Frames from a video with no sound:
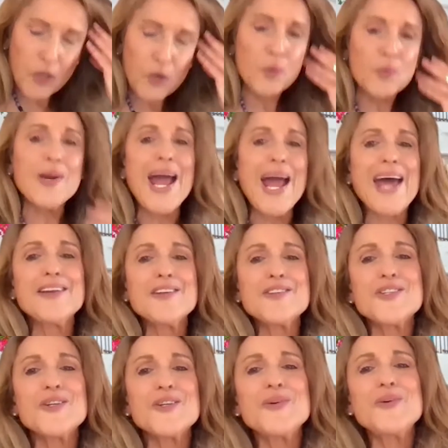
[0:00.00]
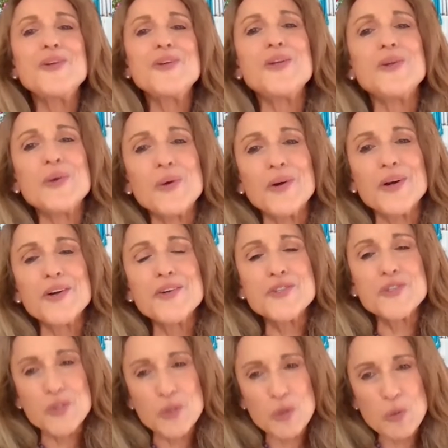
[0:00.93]
gratitude your
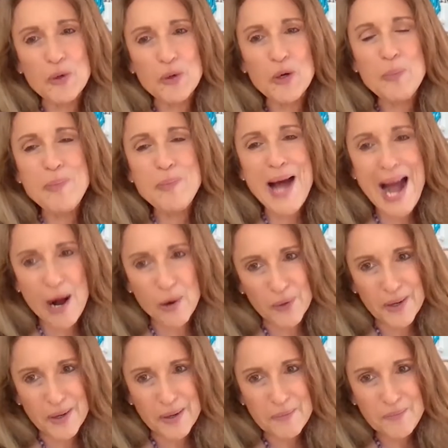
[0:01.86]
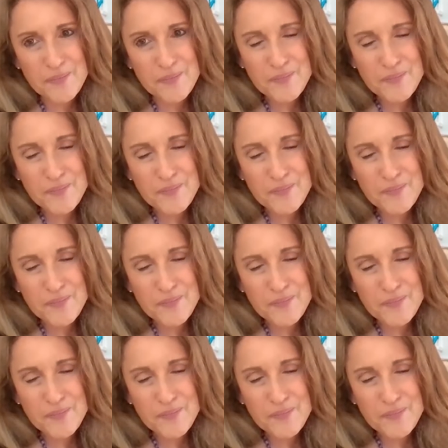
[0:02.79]
superpower.